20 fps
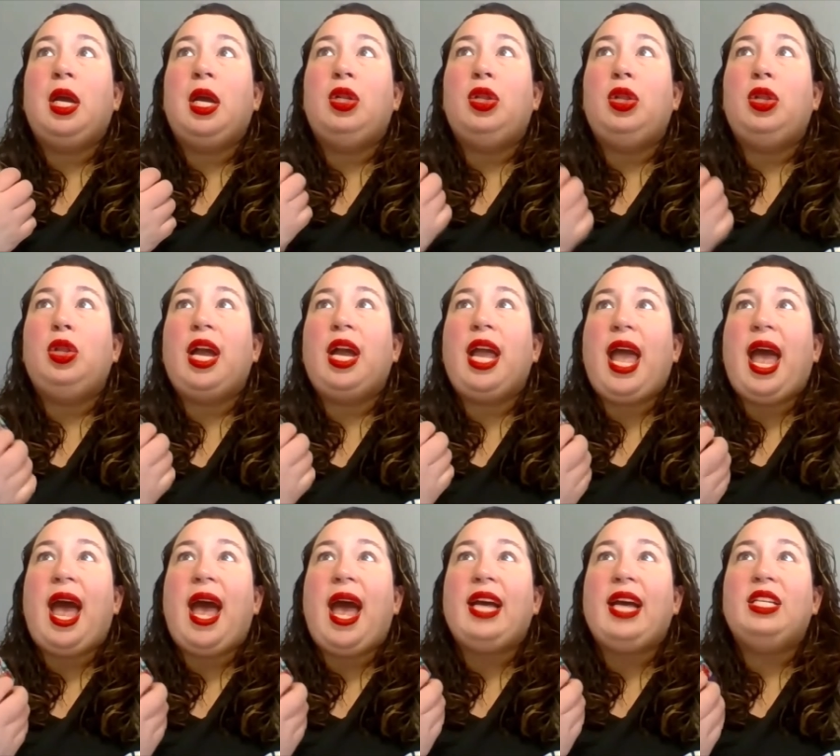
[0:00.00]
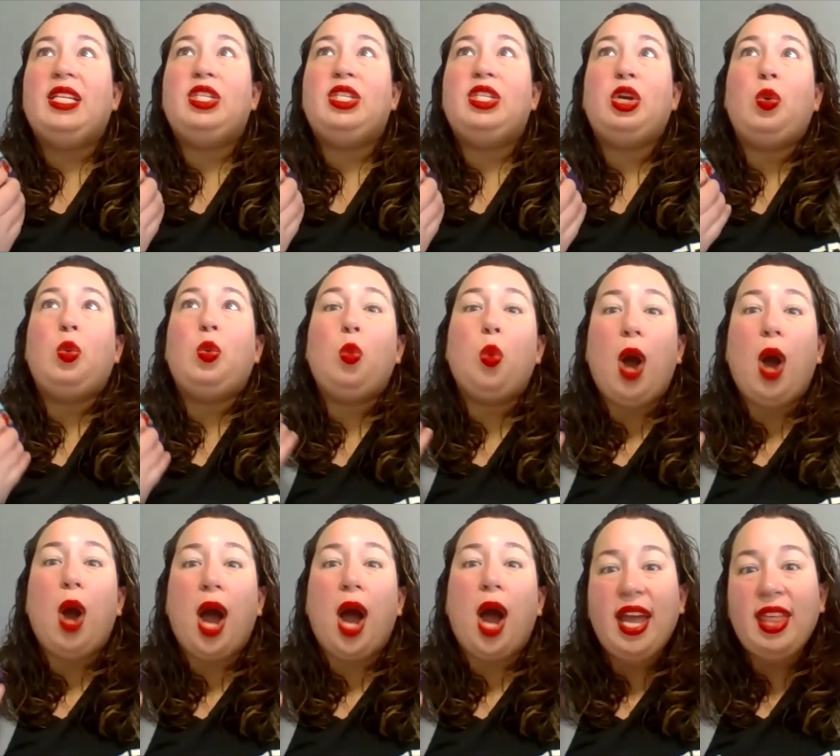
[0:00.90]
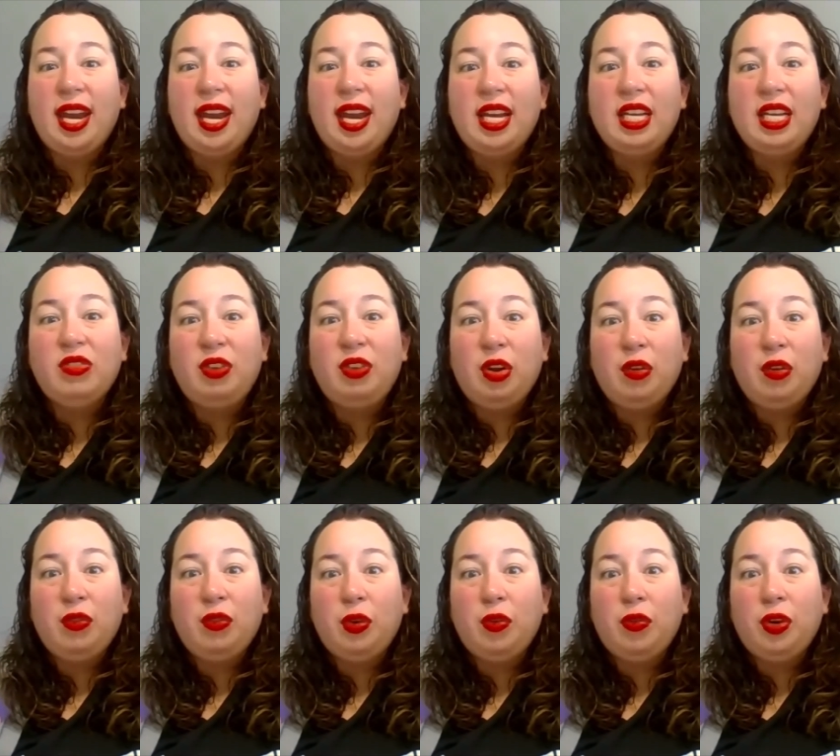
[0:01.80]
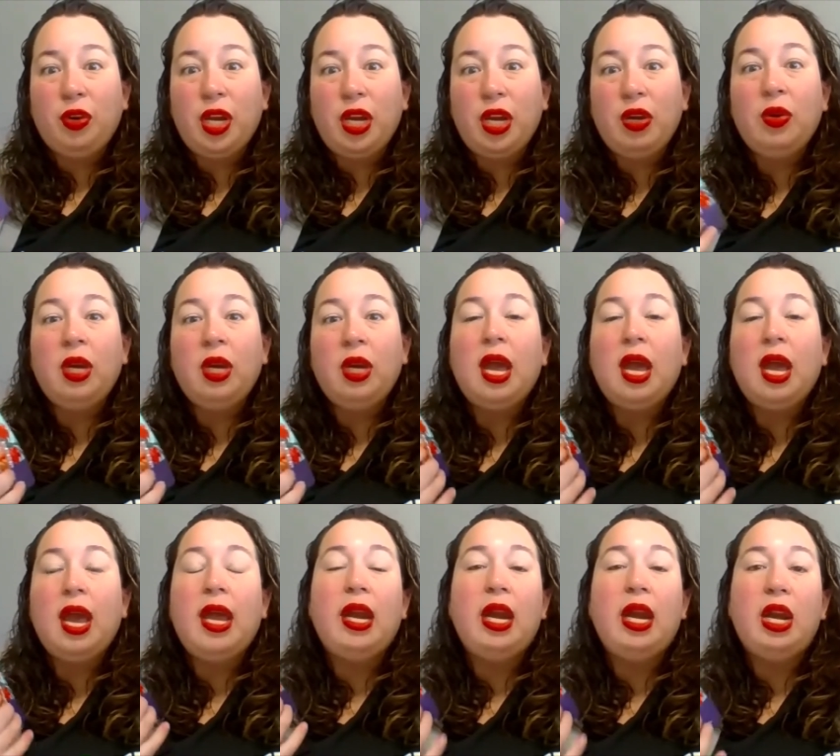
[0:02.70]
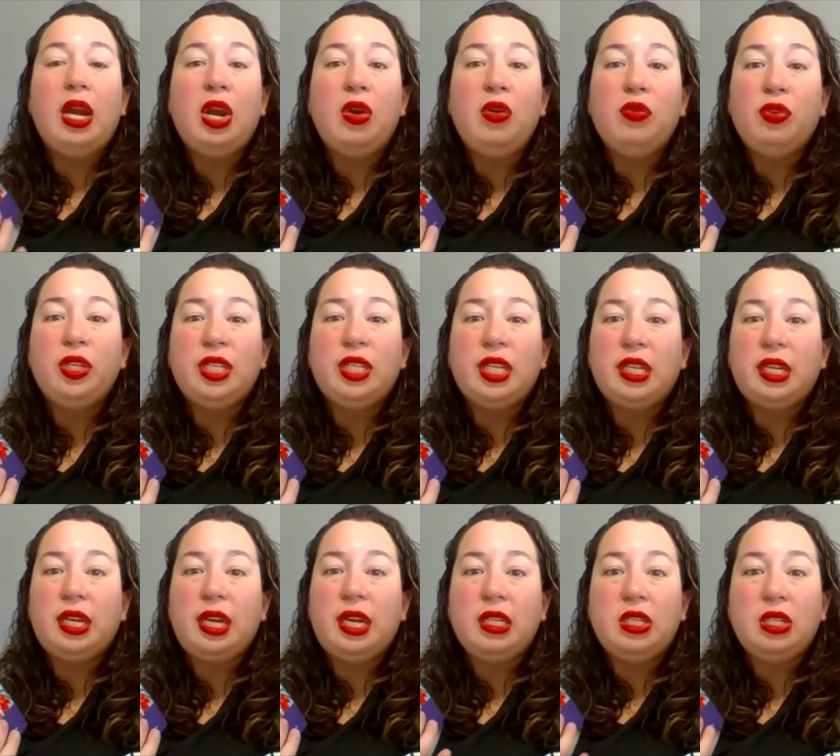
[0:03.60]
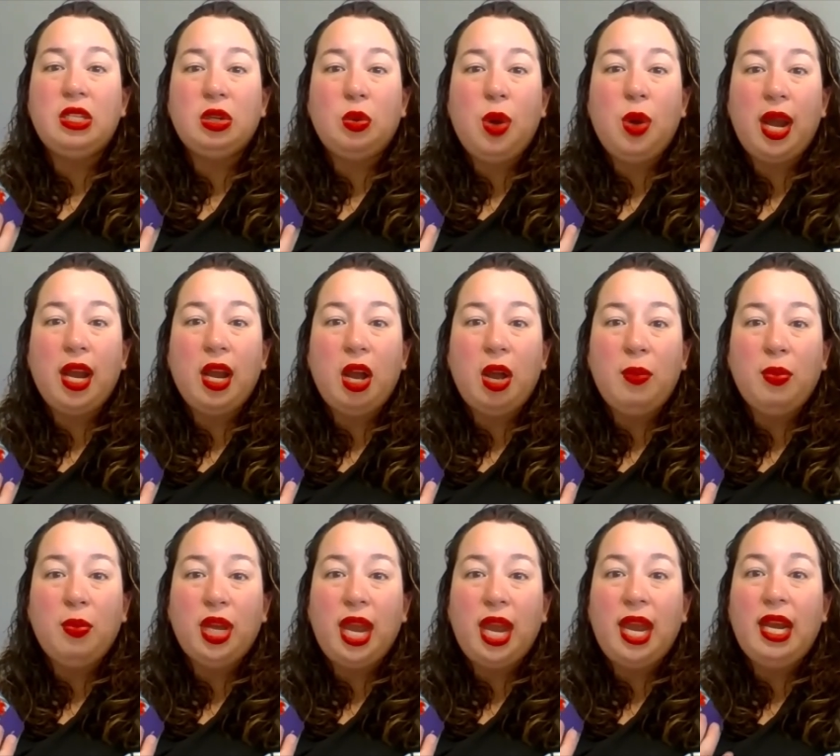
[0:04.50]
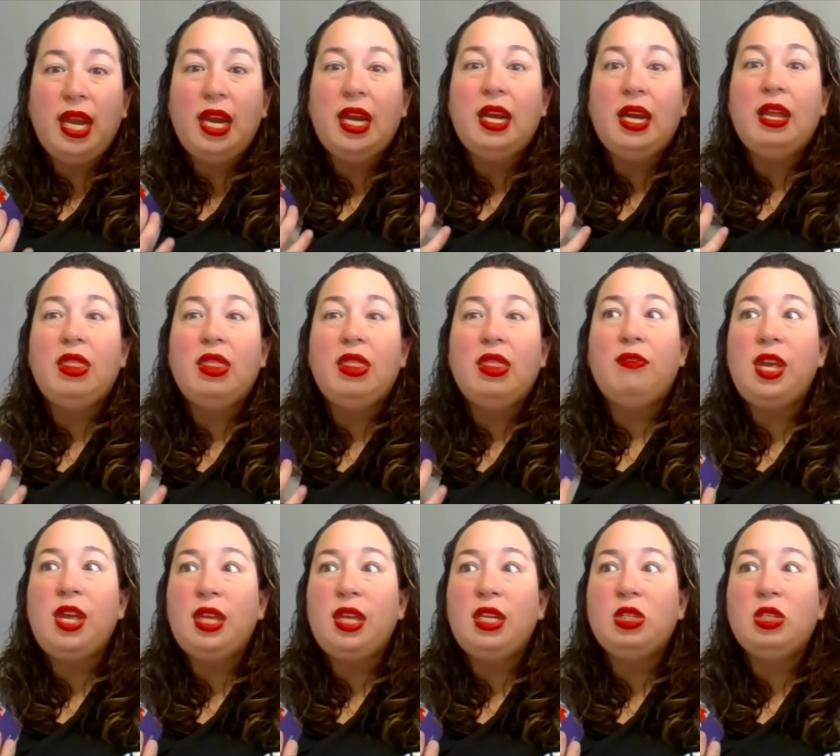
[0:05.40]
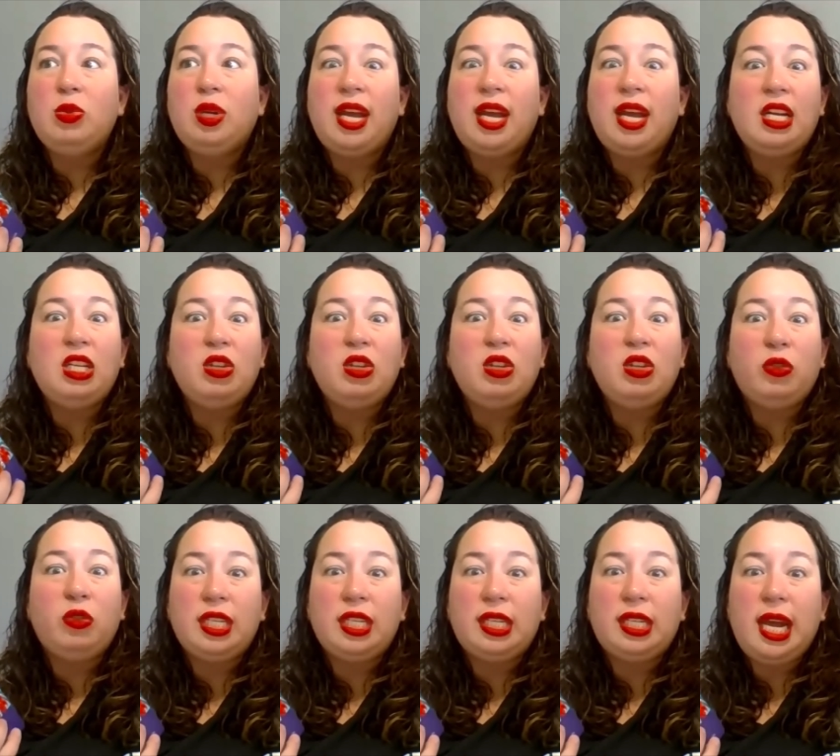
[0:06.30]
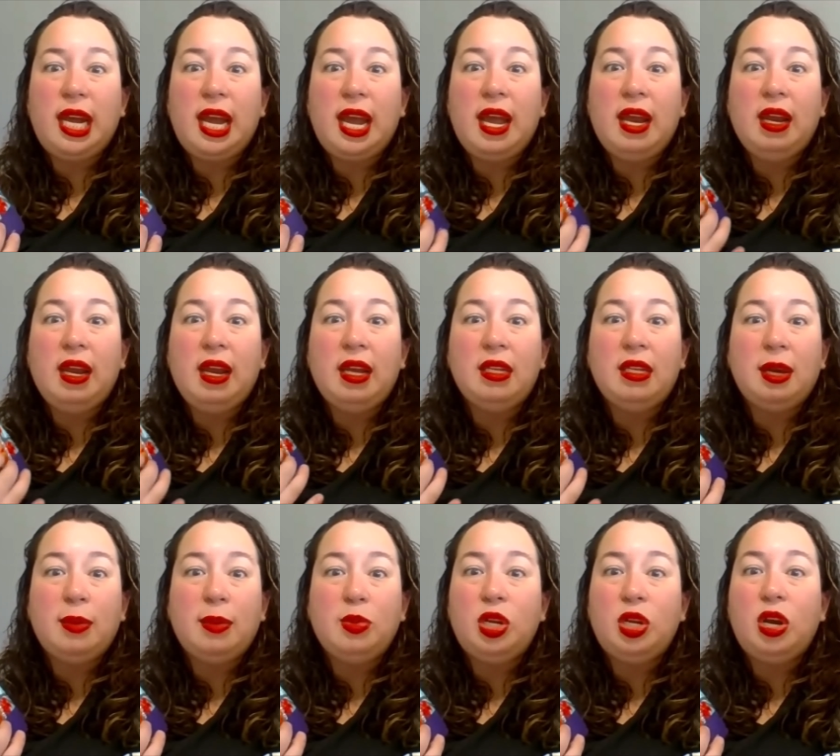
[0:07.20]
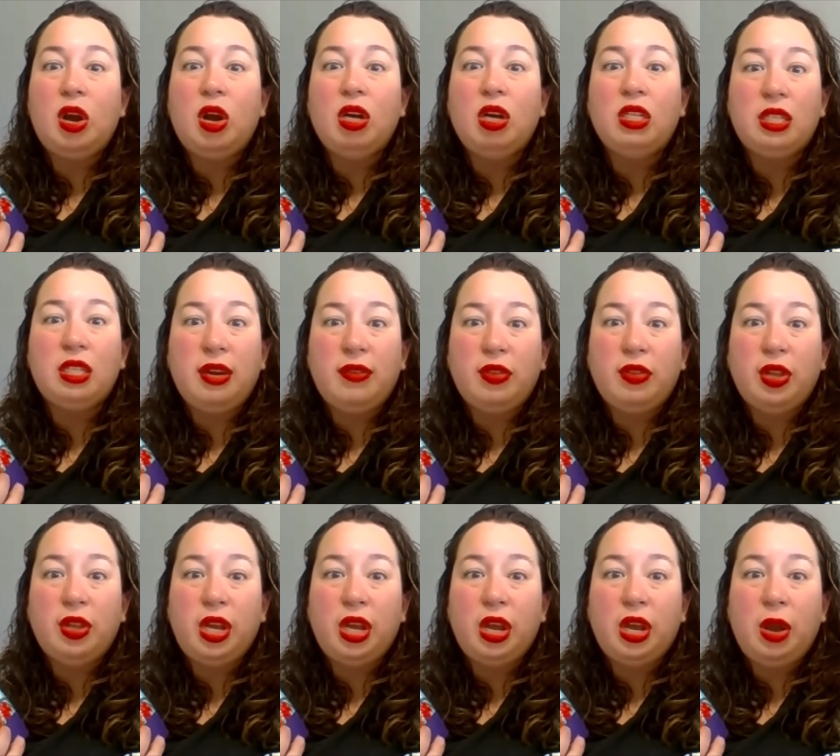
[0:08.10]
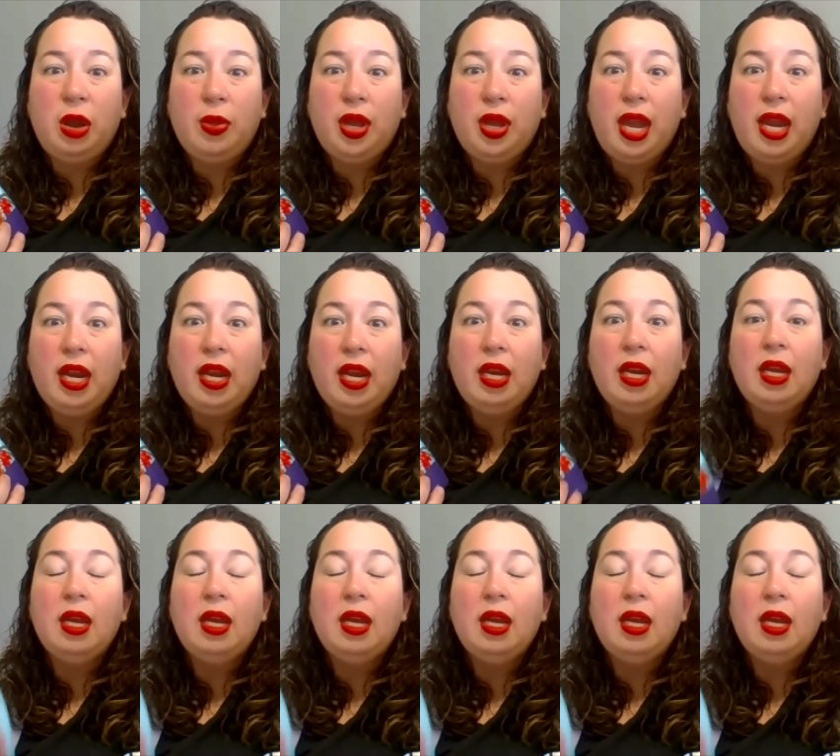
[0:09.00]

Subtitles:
look as to why that is fearful for you. And I know fertility is quite complicated and the feelings related to fertility and conception are definitely complicated.